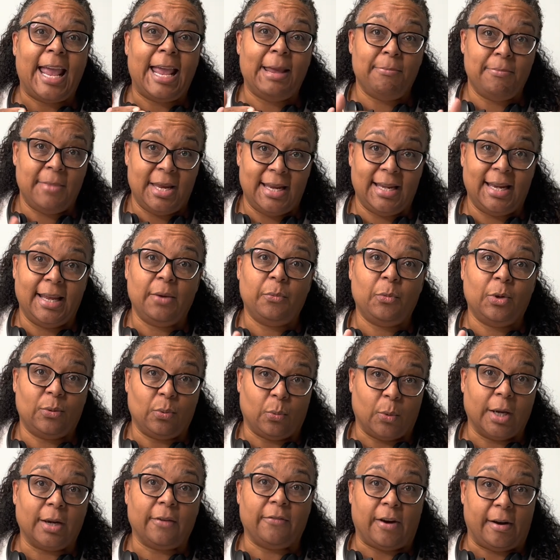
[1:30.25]
a meeting with
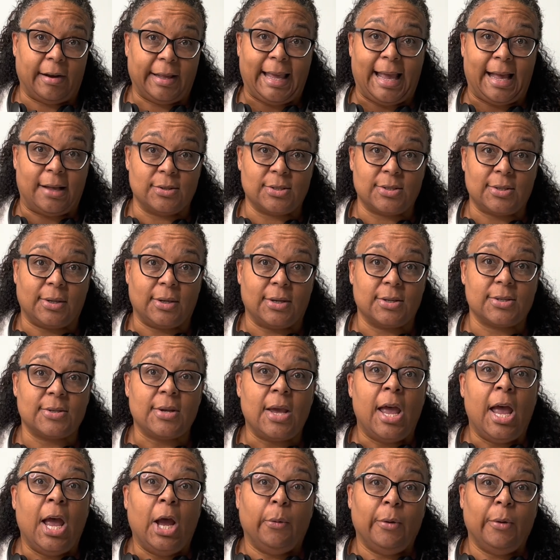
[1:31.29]
one of our counselors.